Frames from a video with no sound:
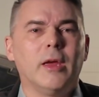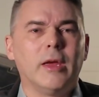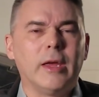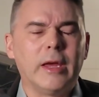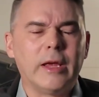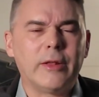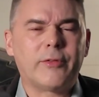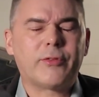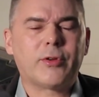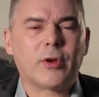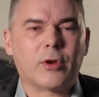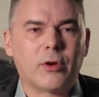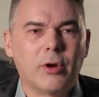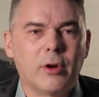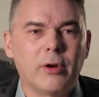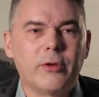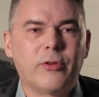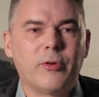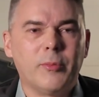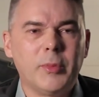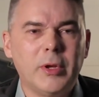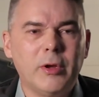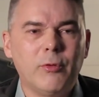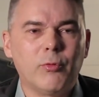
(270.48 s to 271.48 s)
It's occurred
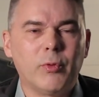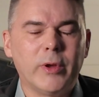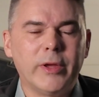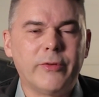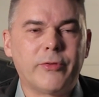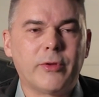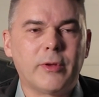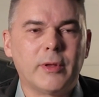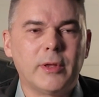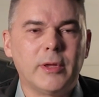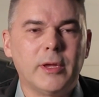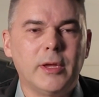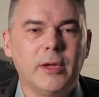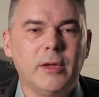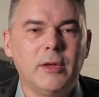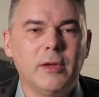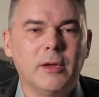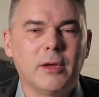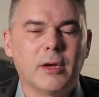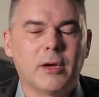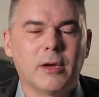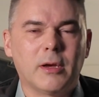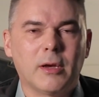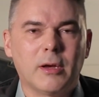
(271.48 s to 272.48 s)
to me recently.
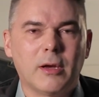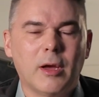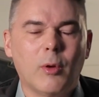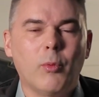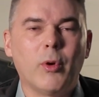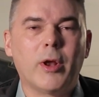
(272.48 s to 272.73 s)
I